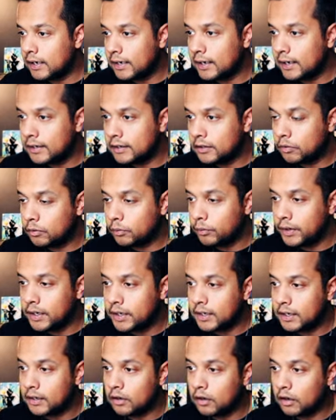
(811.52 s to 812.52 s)
And we
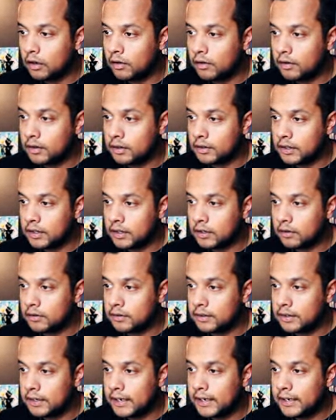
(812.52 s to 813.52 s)
can uh, click
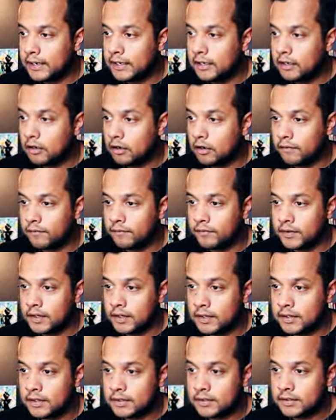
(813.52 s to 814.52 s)
on any of
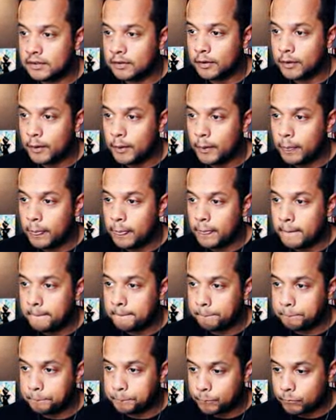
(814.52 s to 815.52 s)
this
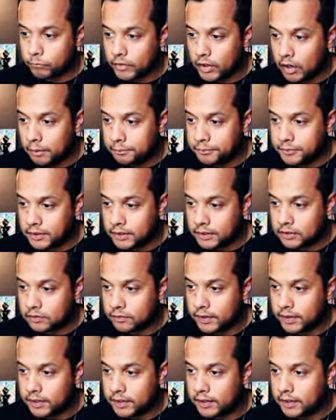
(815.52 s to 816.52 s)
objects
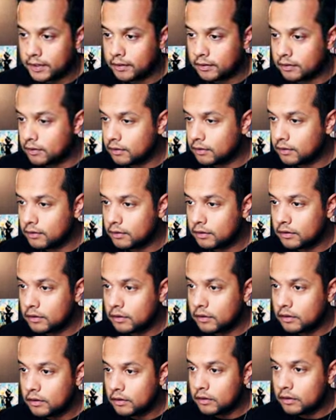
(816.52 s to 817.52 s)
right here,
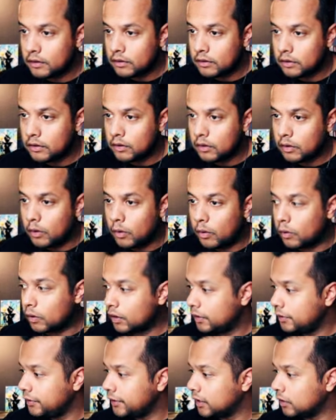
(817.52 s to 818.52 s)

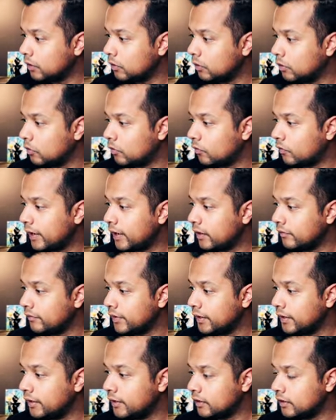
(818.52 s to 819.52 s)
or we can go right over
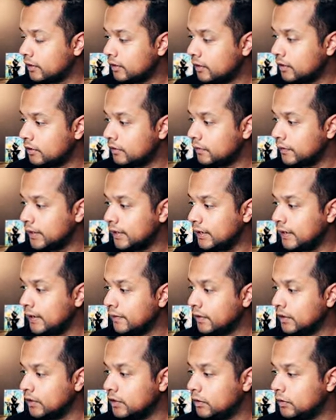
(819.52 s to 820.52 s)
here. You can
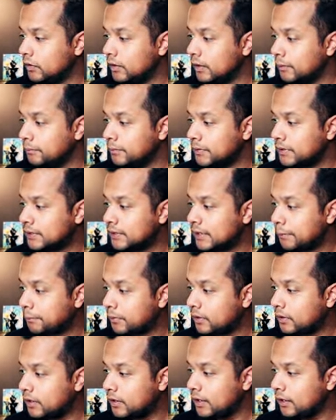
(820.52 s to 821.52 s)
either do them
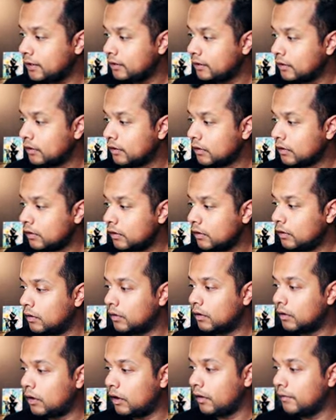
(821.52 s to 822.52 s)
separately
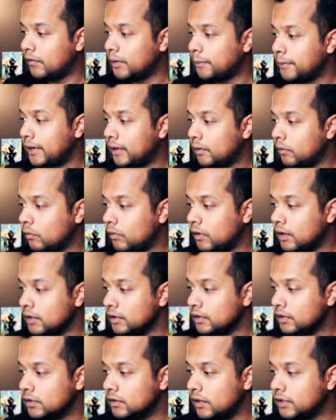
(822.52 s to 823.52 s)
or all of them at
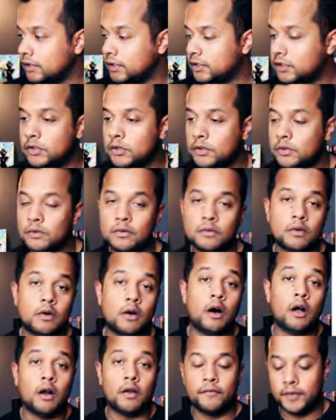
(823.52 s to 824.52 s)
once. So let's just do
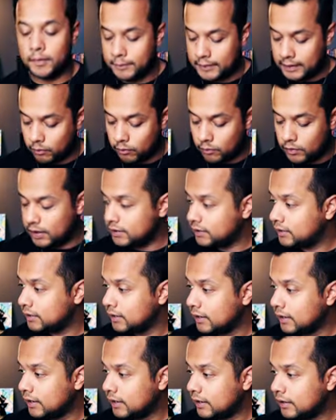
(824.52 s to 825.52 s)
all of them at once.
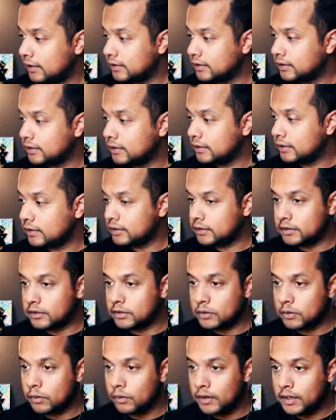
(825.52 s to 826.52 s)
Let's click
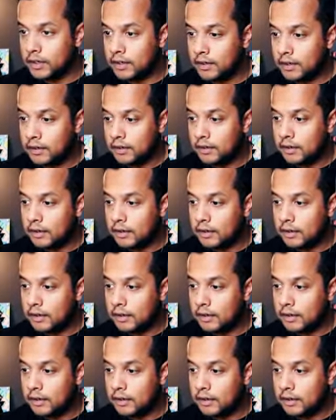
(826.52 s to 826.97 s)
twenty.